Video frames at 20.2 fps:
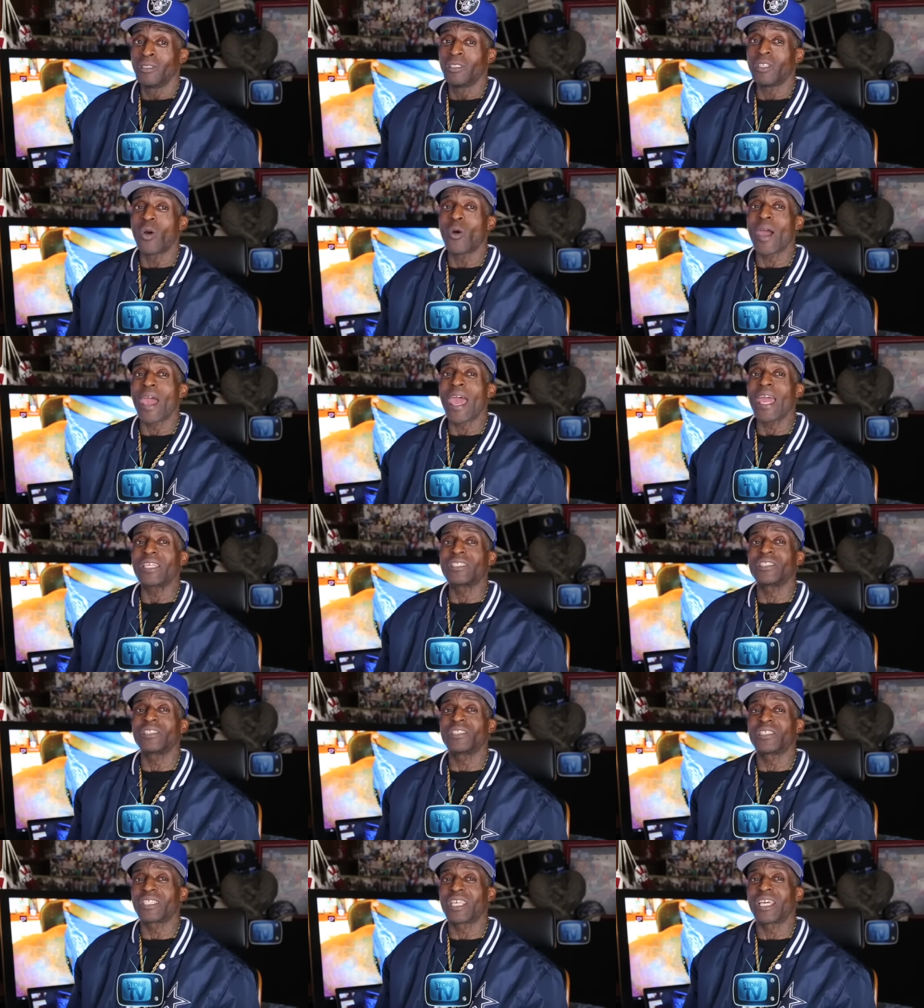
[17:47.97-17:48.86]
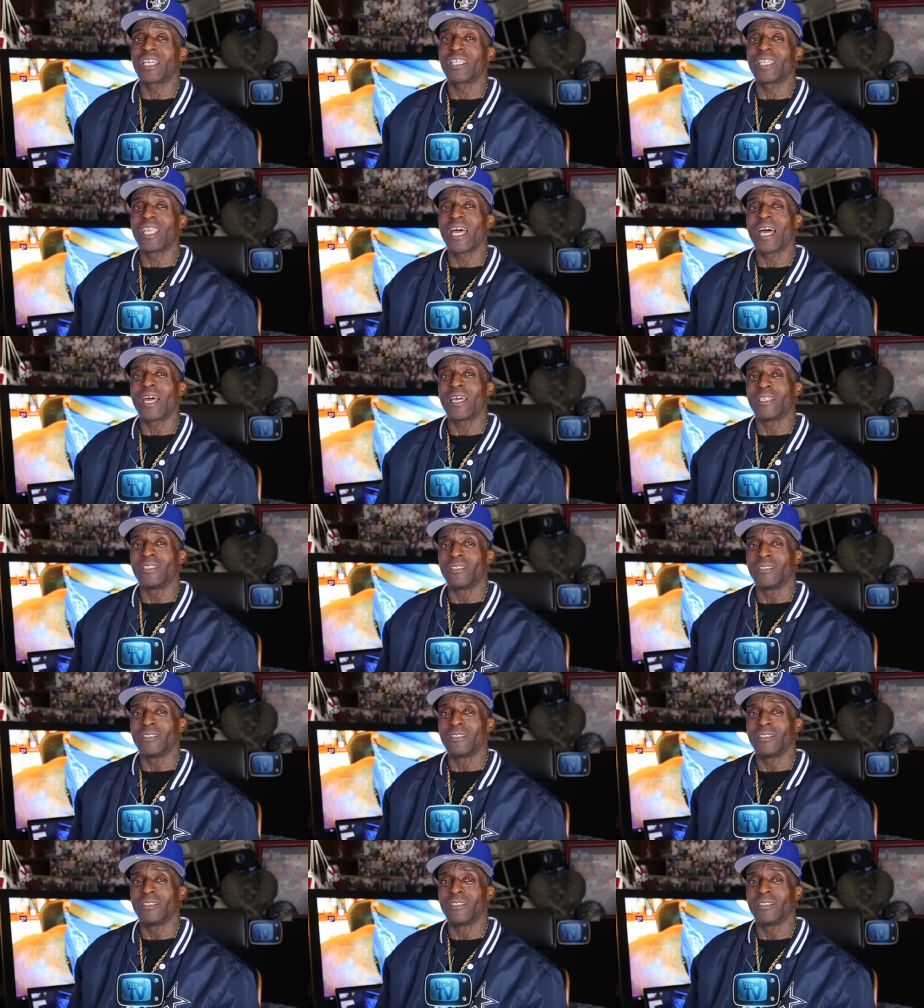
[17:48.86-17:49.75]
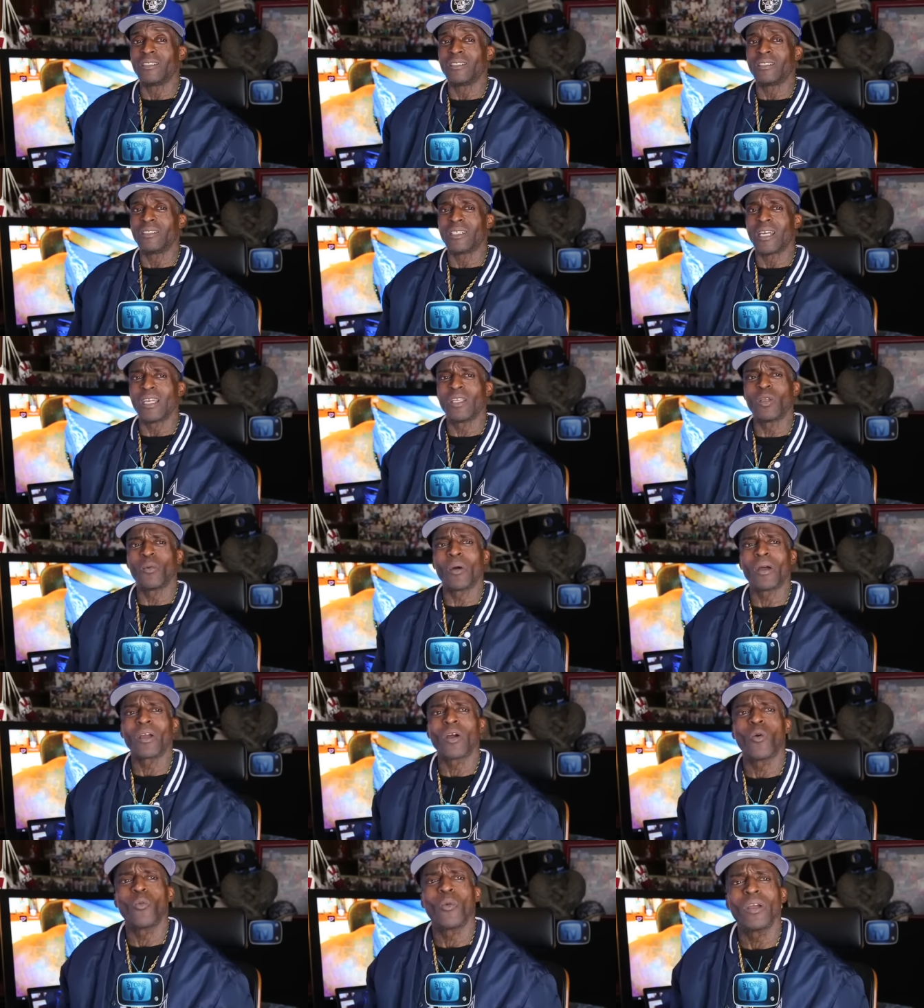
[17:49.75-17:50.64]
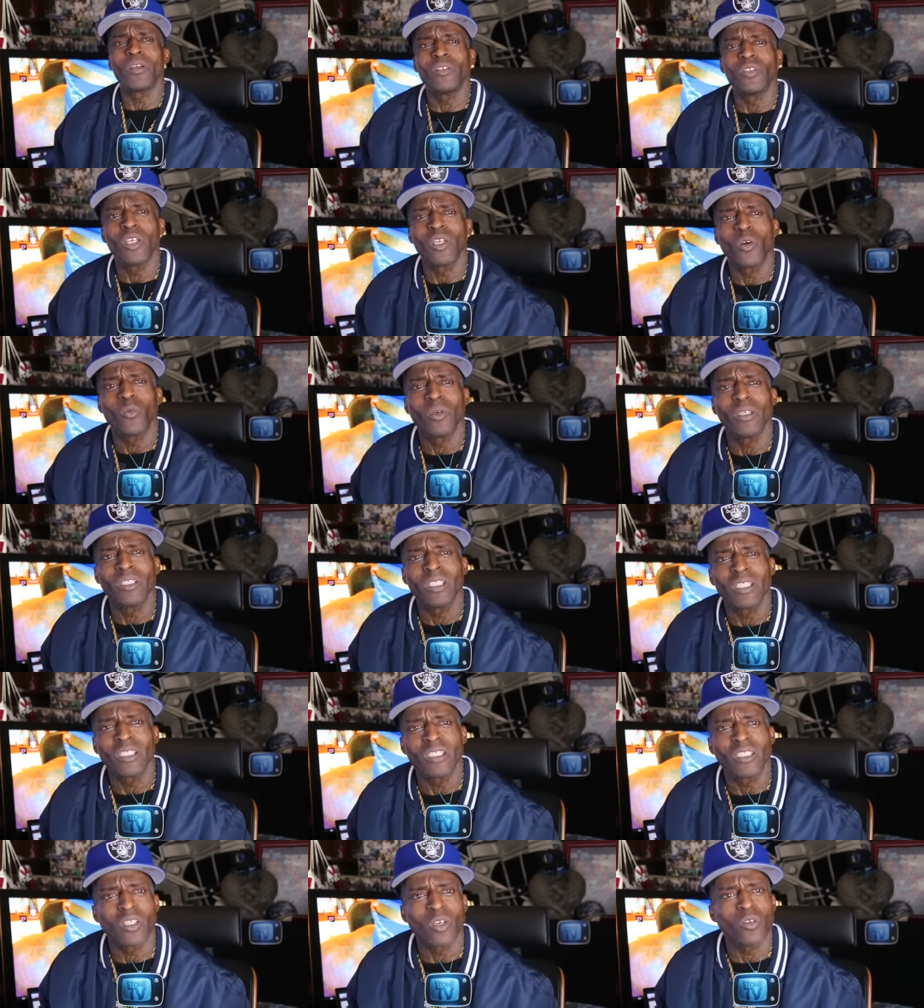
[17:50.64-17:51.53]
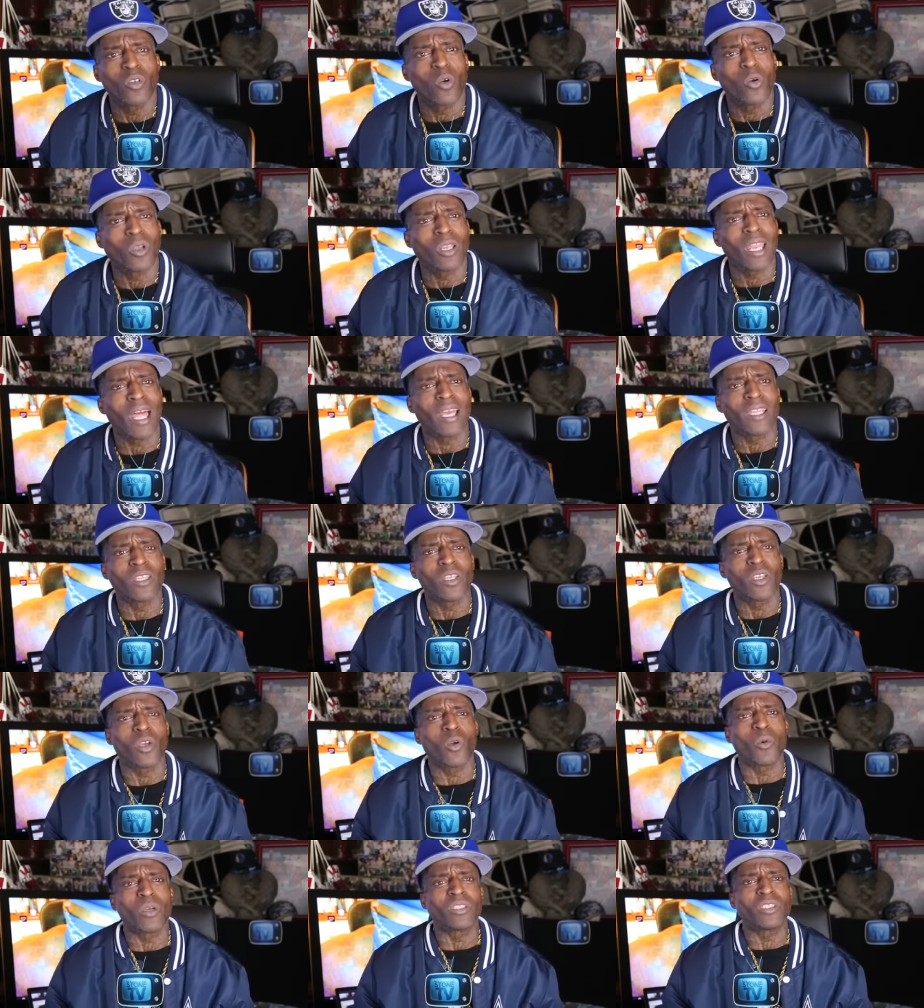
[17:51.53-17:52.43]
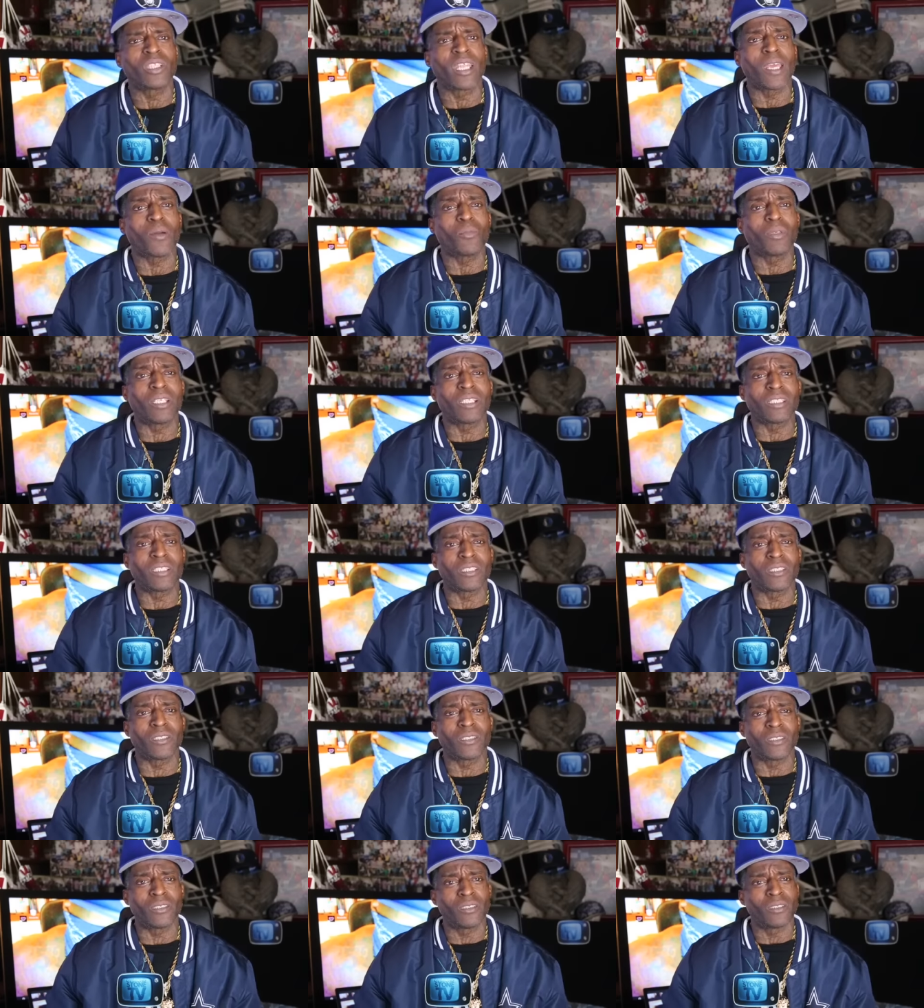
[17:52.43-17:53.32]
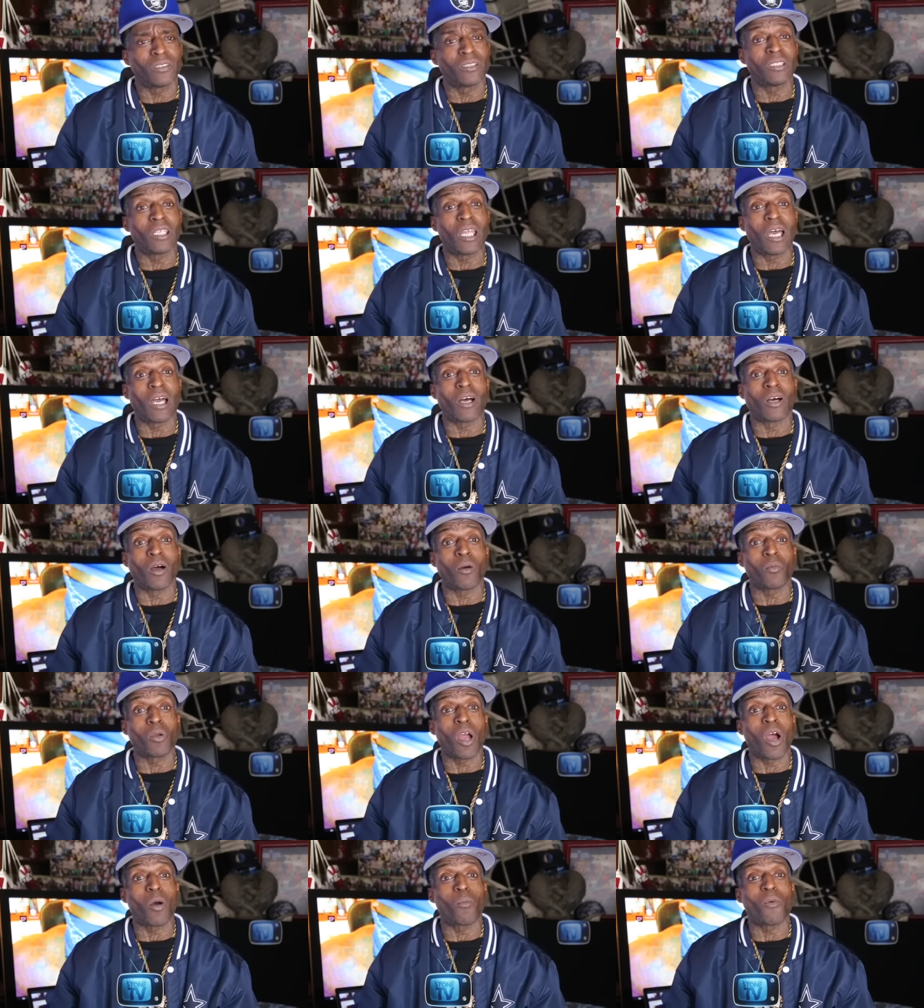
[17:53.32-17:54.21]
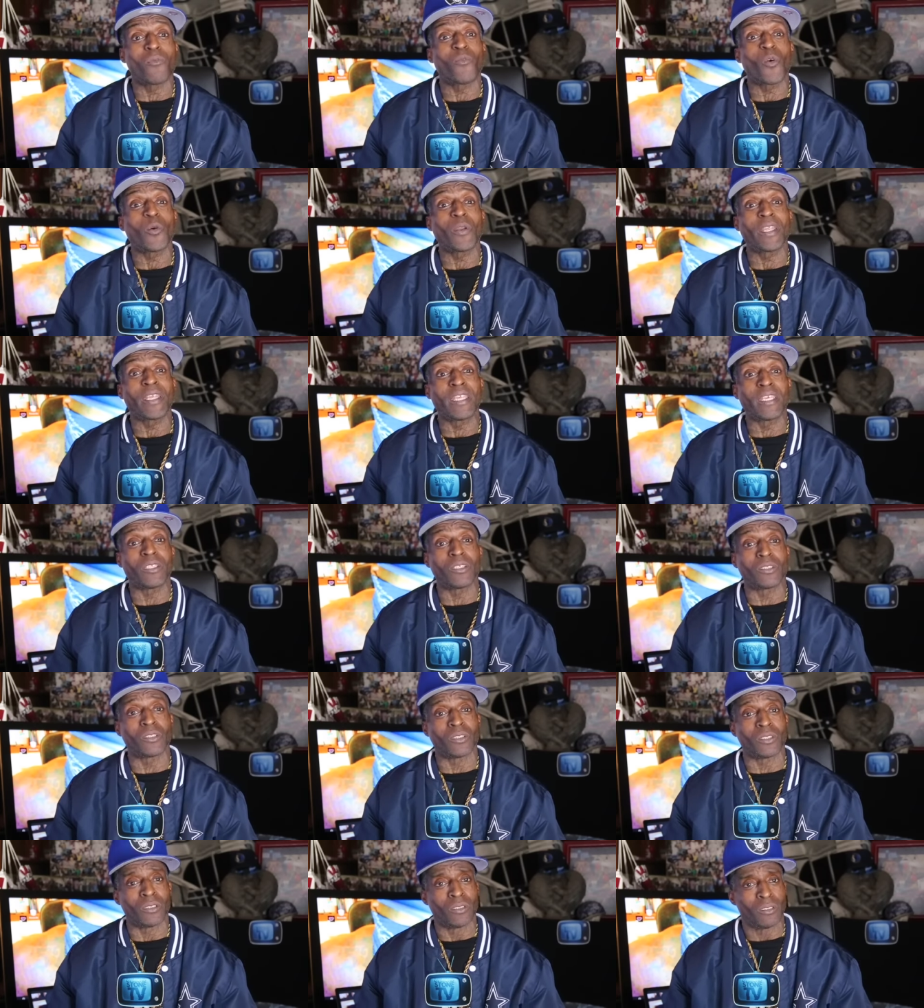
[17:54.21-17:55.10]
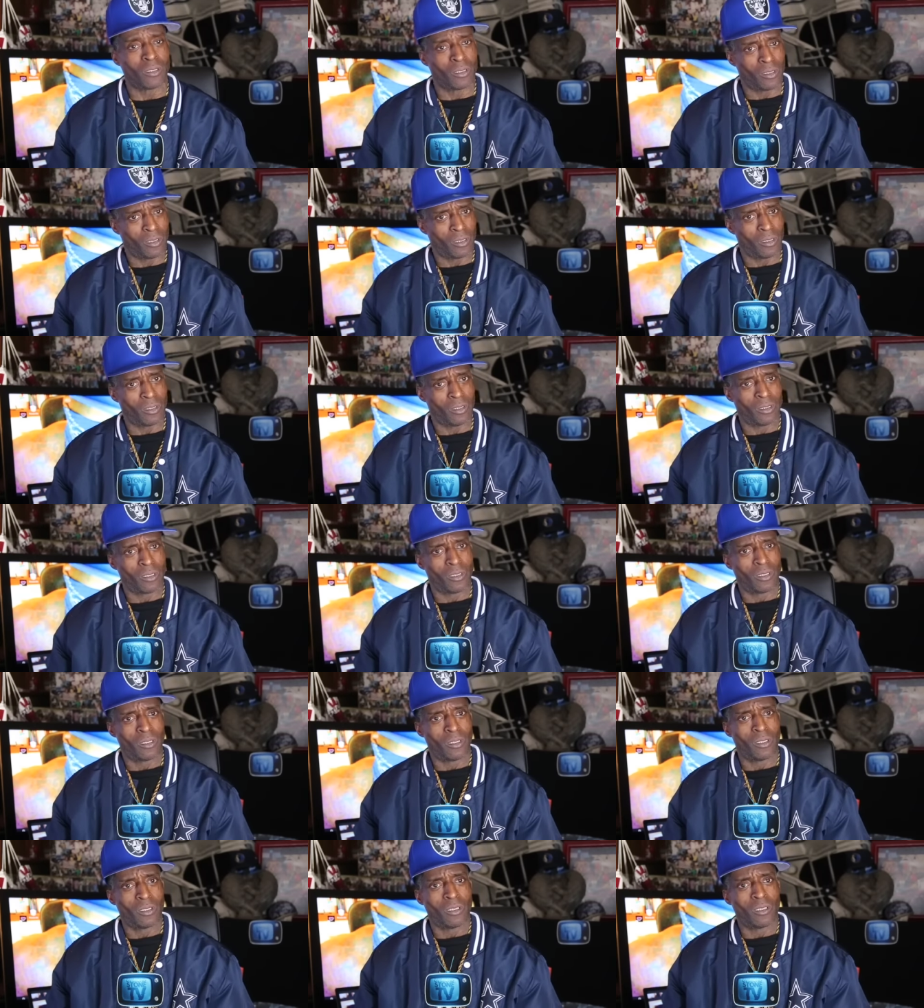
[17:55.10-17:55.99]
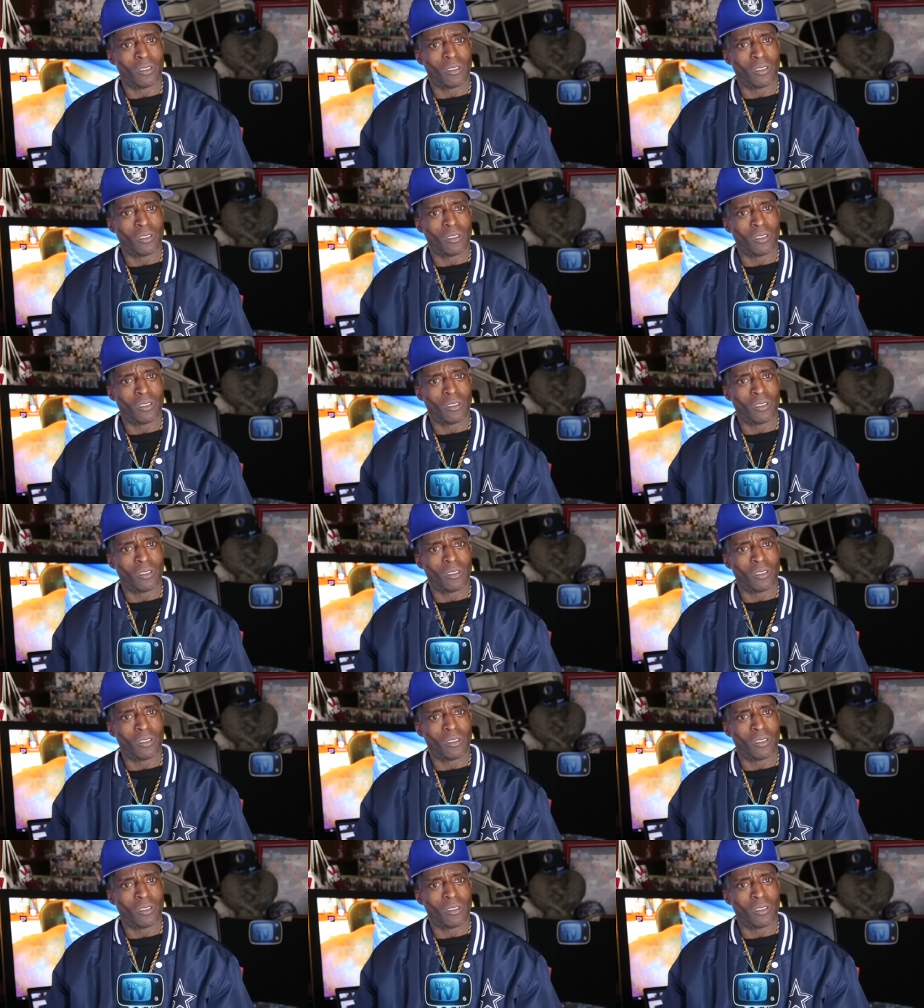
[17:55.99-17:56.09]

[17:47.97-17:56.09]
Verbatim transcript: Your actions said a lot. Ain't nobody gonna wait. You gonna wait, niggas on your clock. You ain't gonna wait till the ambulance get here. Nah, I'm gone before they get here. Yeah.